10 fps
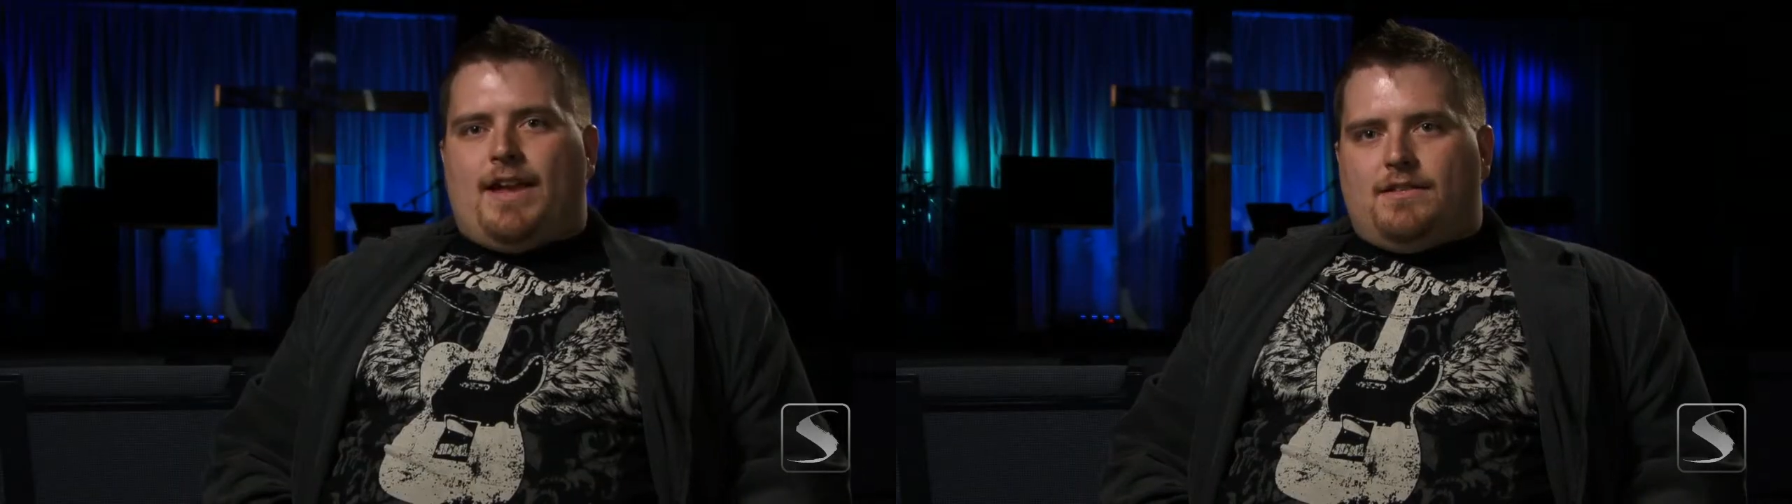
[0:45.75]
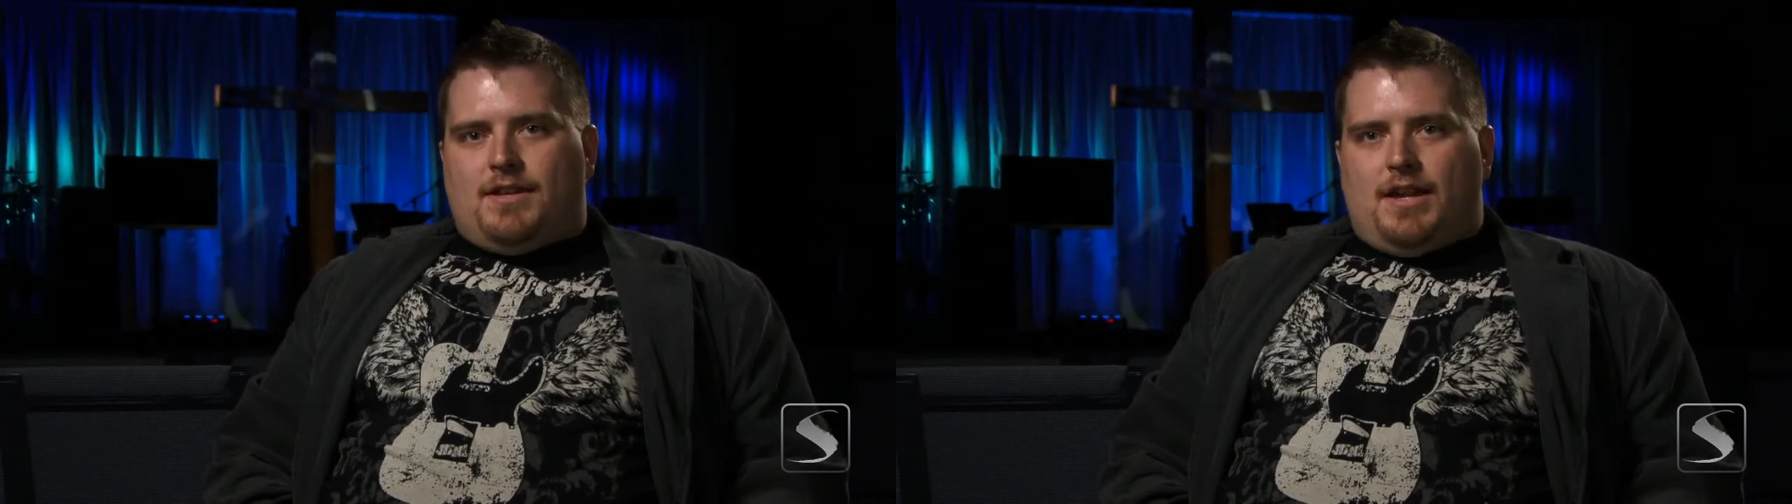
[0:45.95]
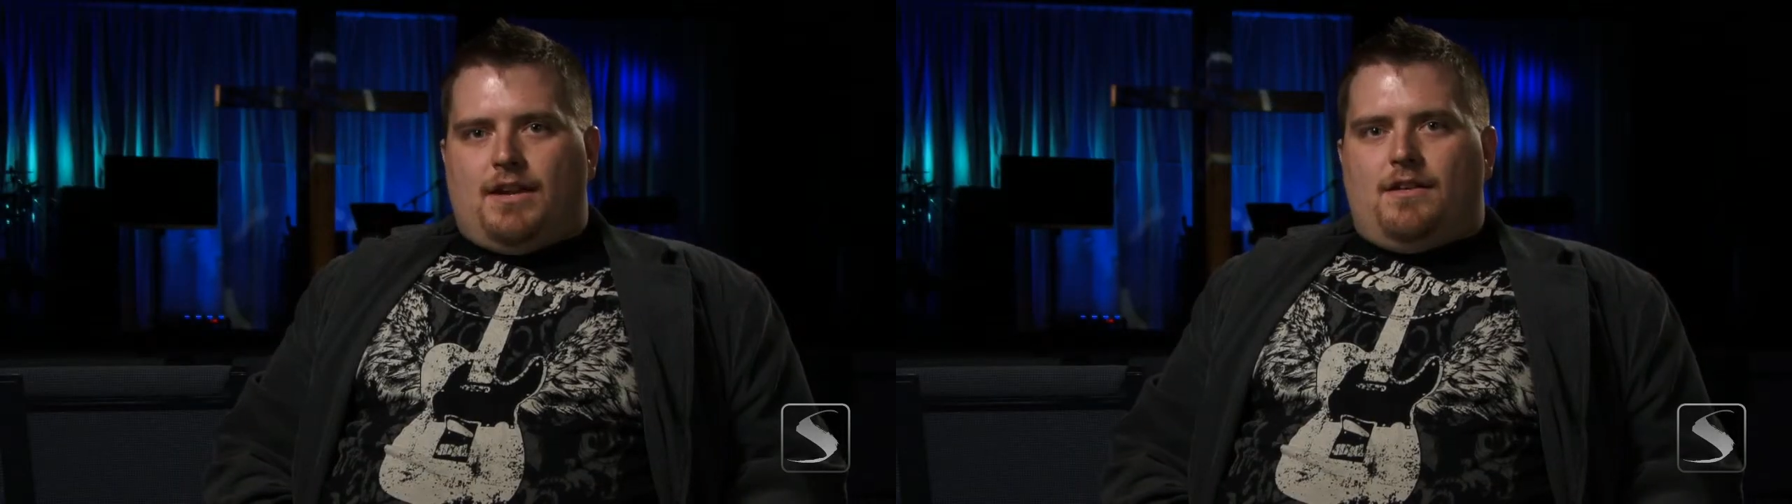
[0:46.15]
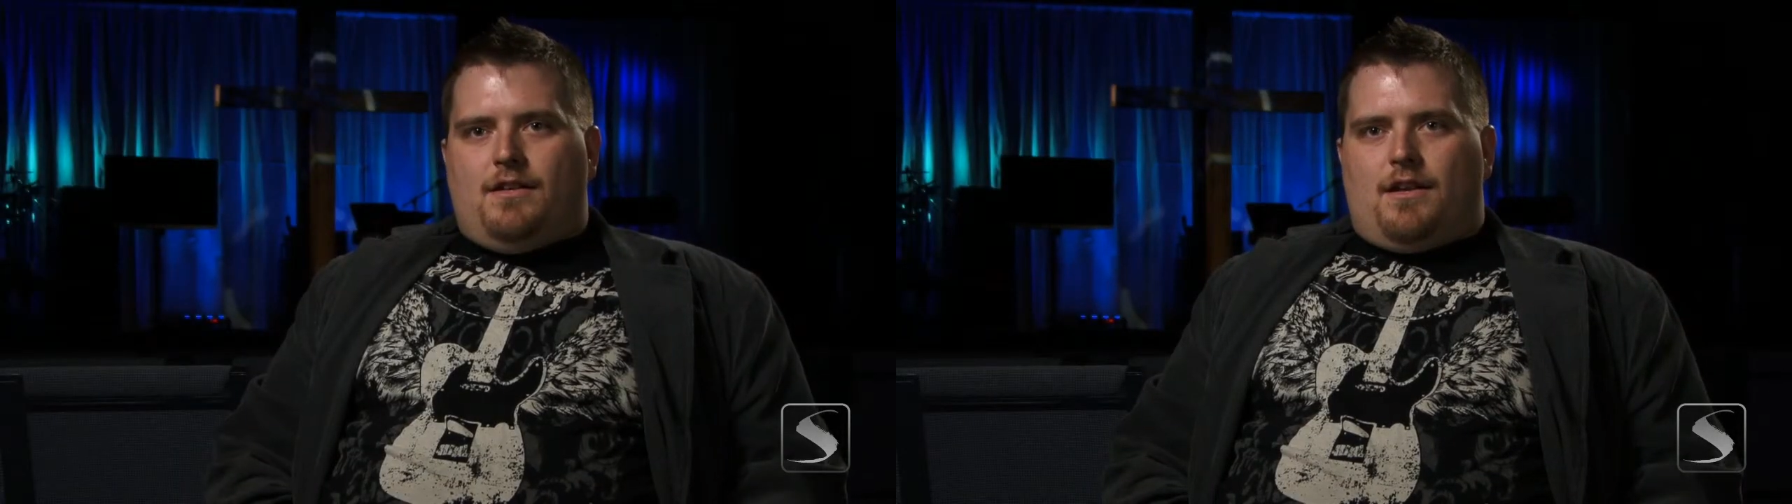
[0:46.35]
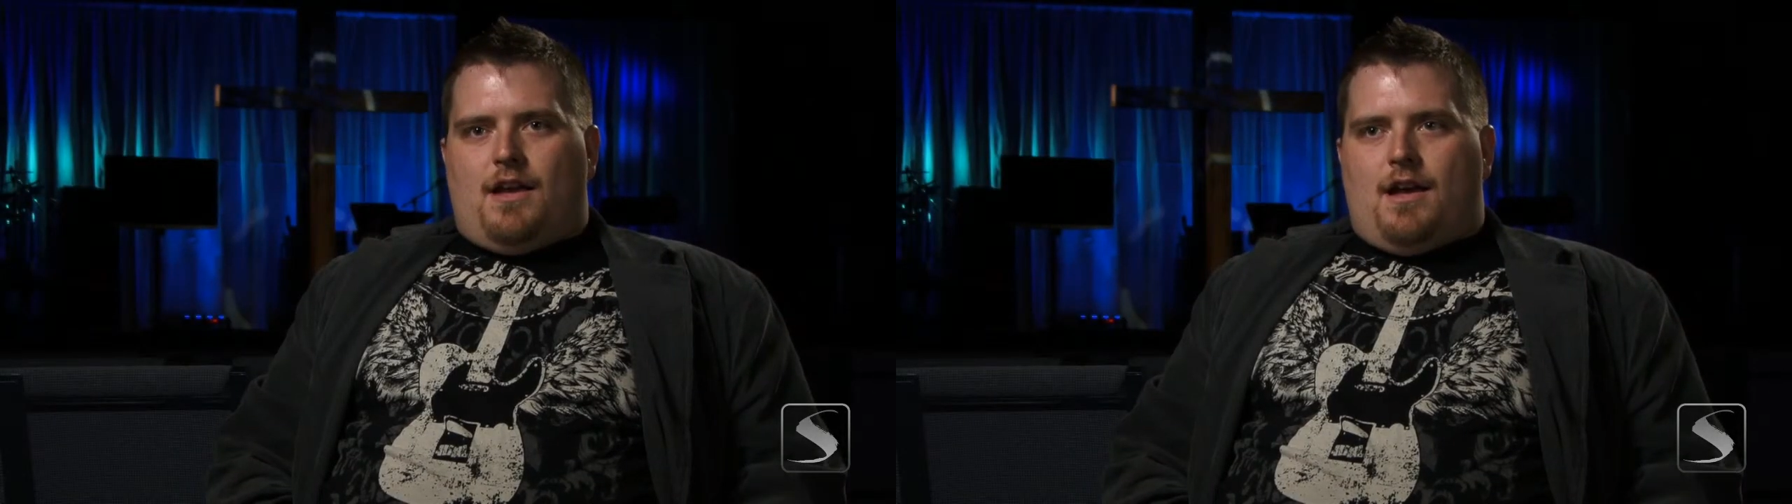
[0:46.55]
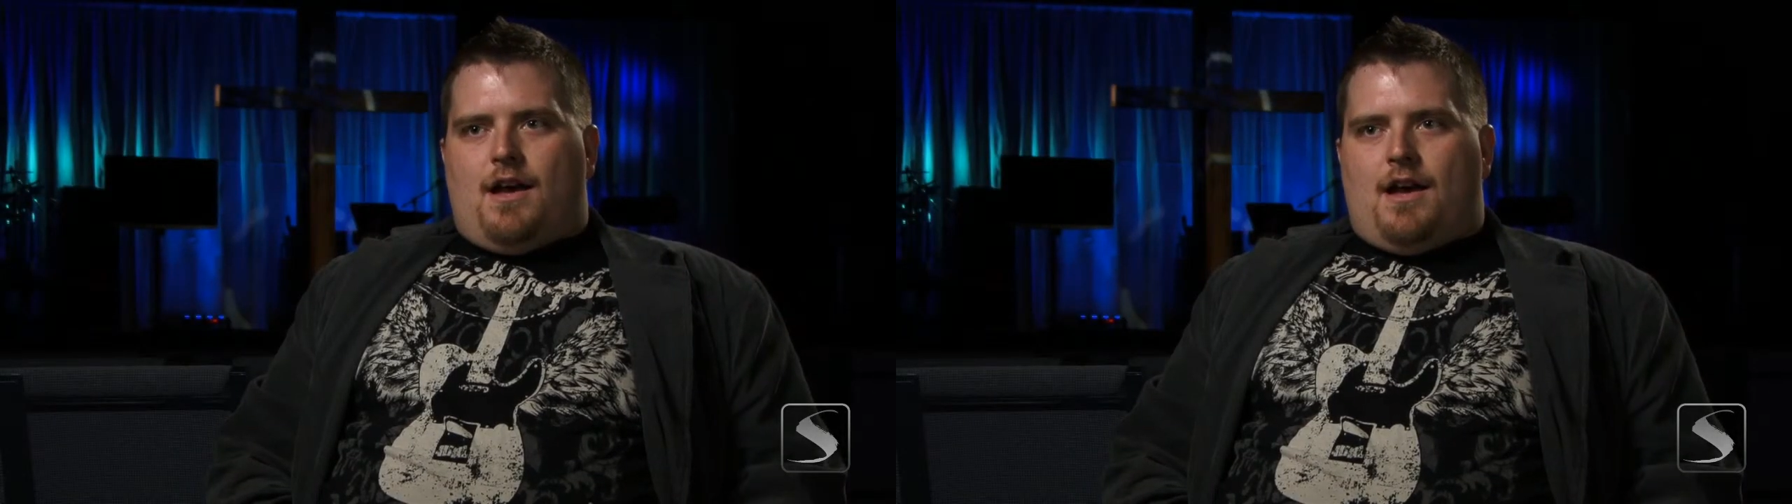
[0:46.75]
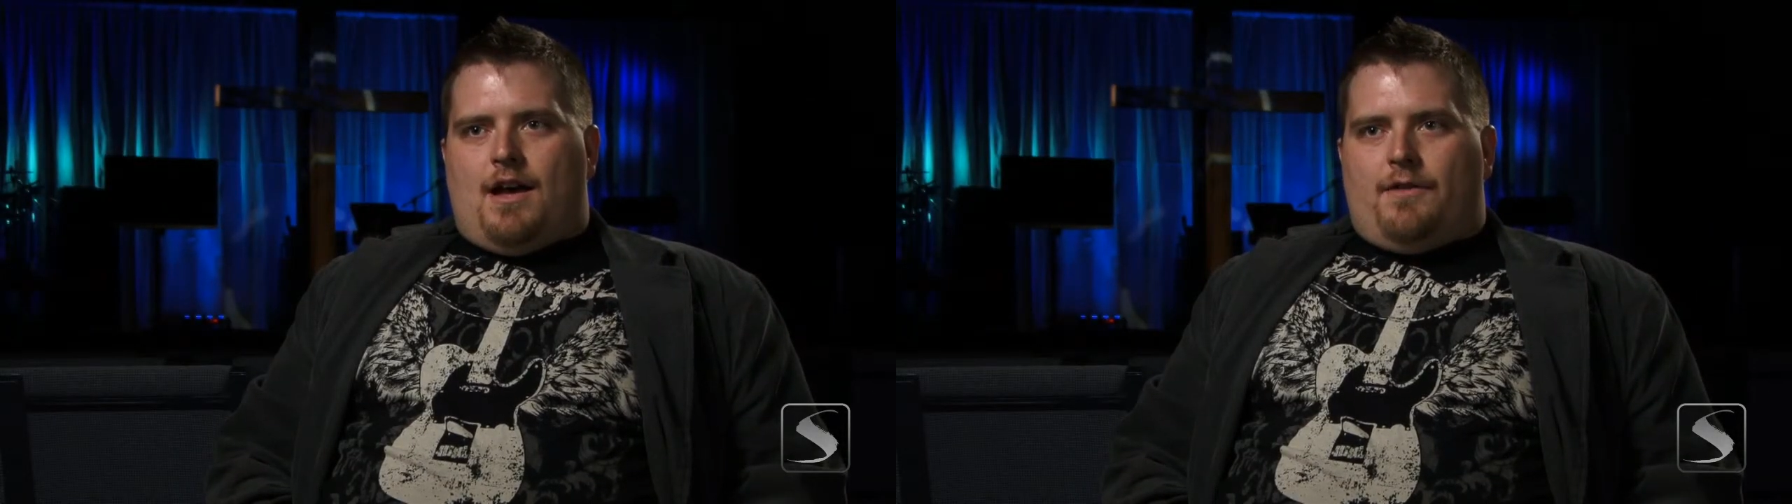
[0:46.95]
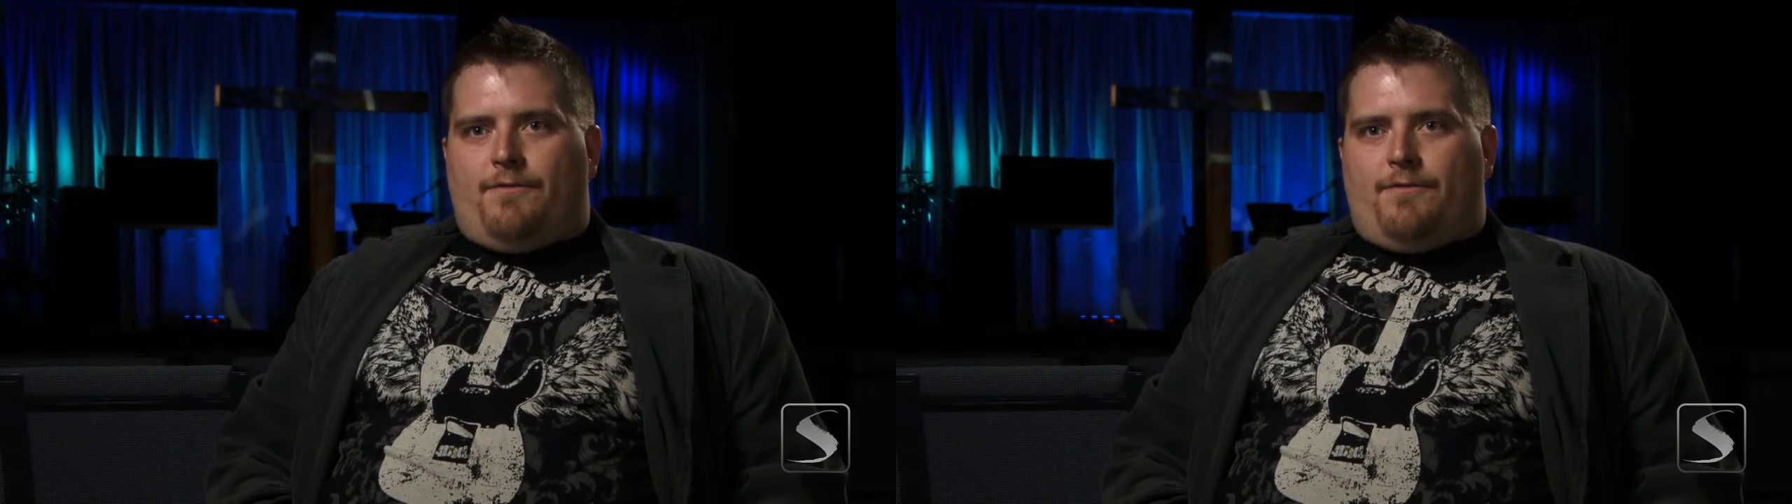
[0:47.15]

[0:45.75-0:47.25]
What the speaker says: of 18, I